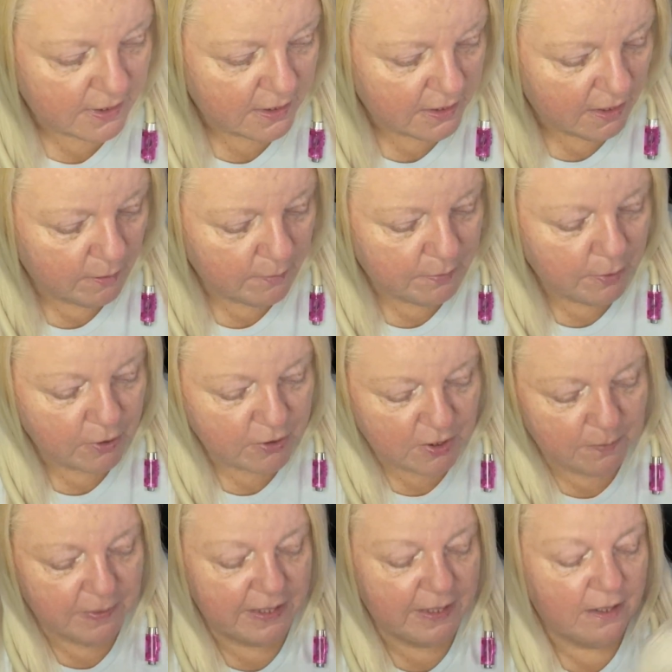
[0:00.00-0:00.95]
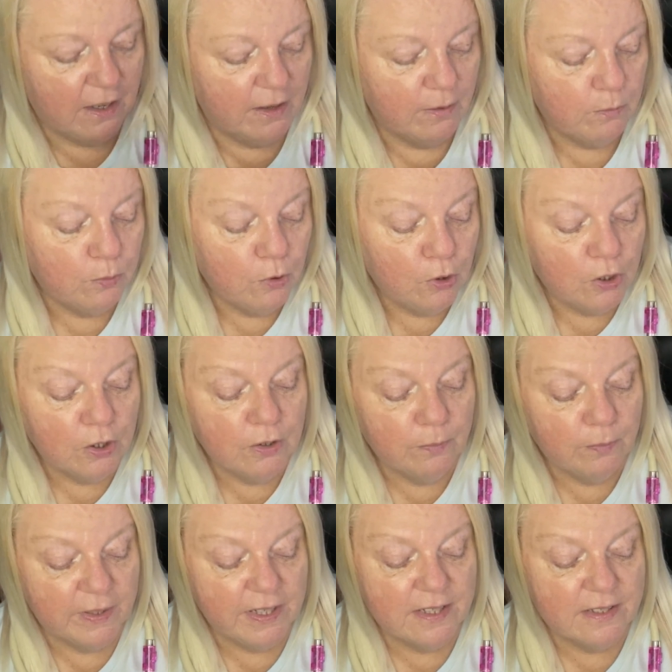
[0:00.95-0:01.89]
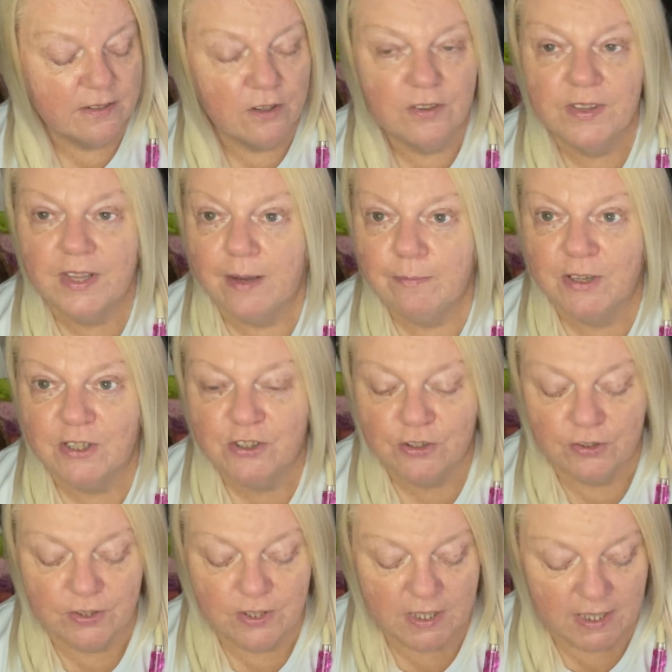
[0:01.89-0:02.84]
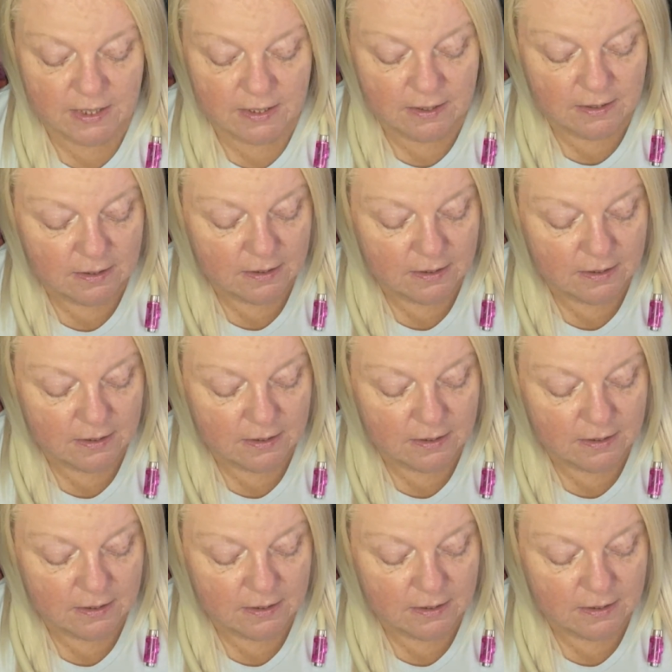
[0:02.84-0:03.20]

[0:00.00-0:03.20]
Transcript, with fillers: and possibly like wool when it's got that much content.